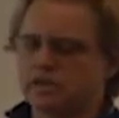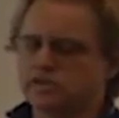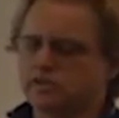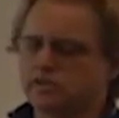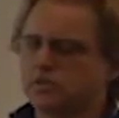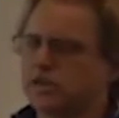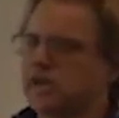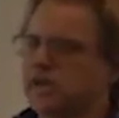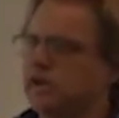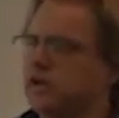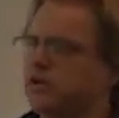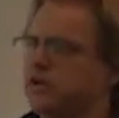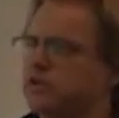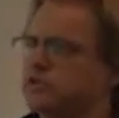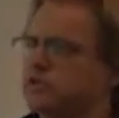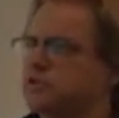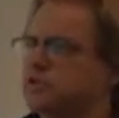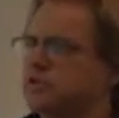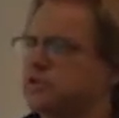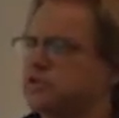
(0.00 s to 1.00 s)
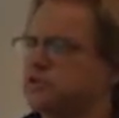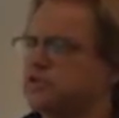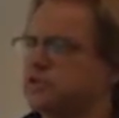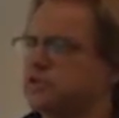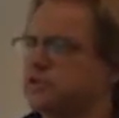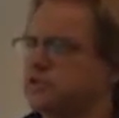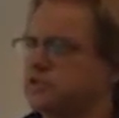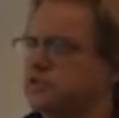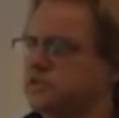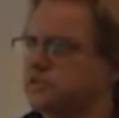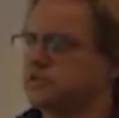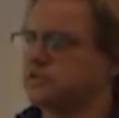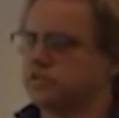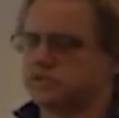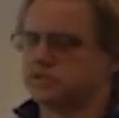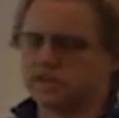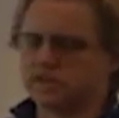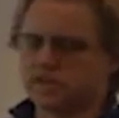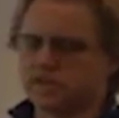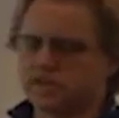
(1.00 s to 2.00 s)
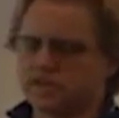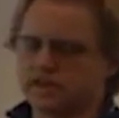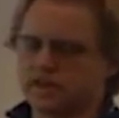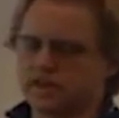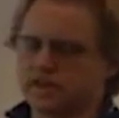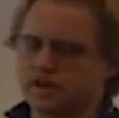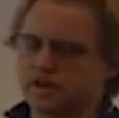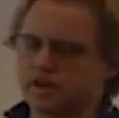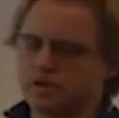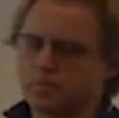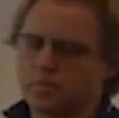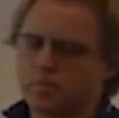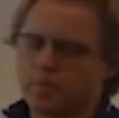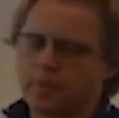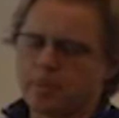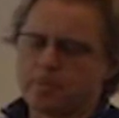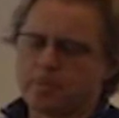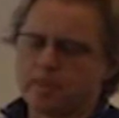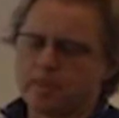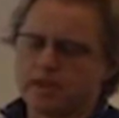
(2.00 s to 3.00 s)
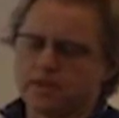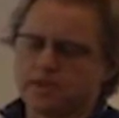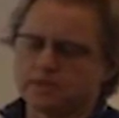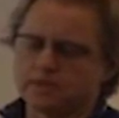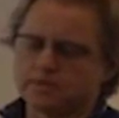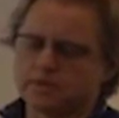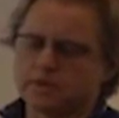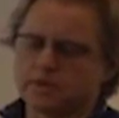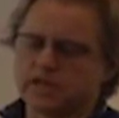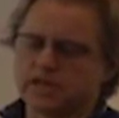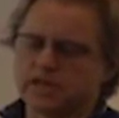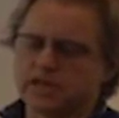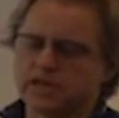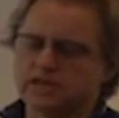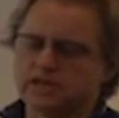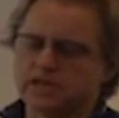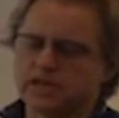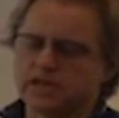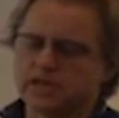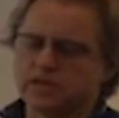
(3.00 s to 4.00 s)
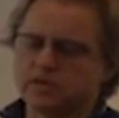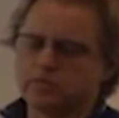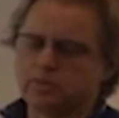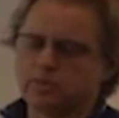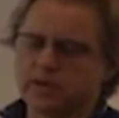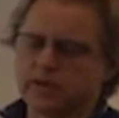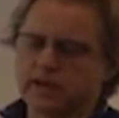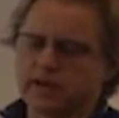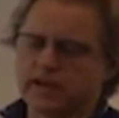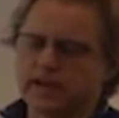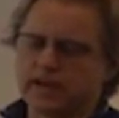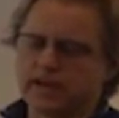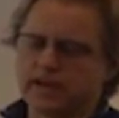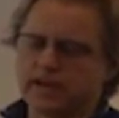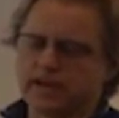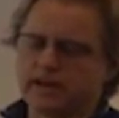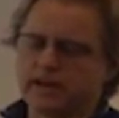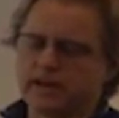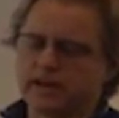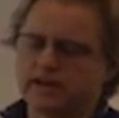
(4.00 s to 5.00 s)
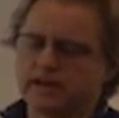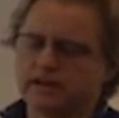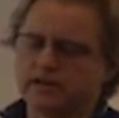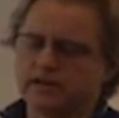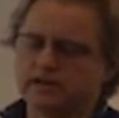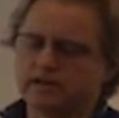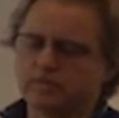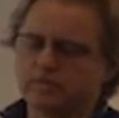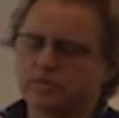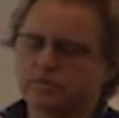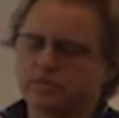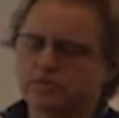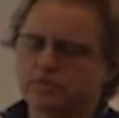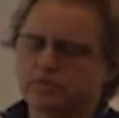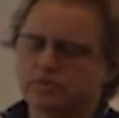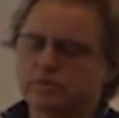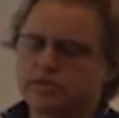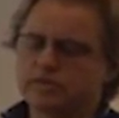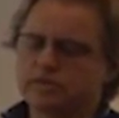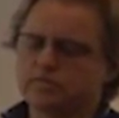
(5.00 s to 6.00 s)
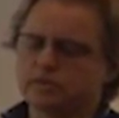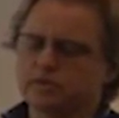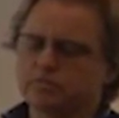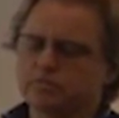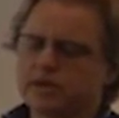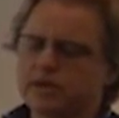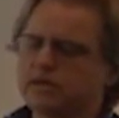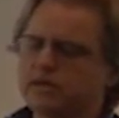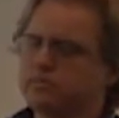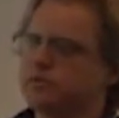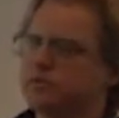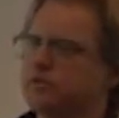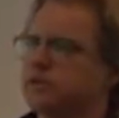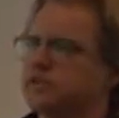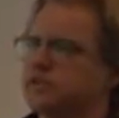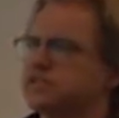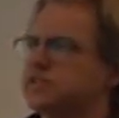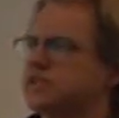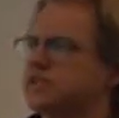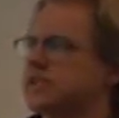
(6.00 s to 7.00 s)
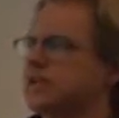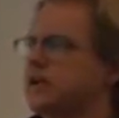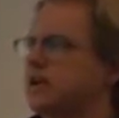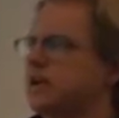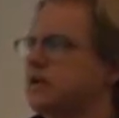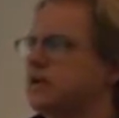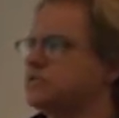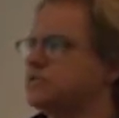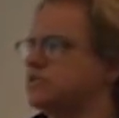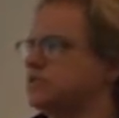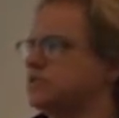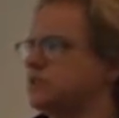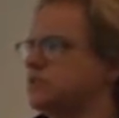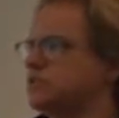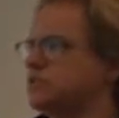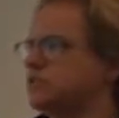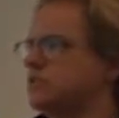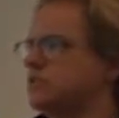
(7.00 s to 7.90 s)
doing a heritage conservation district study there. And as we're inundated by people papering city council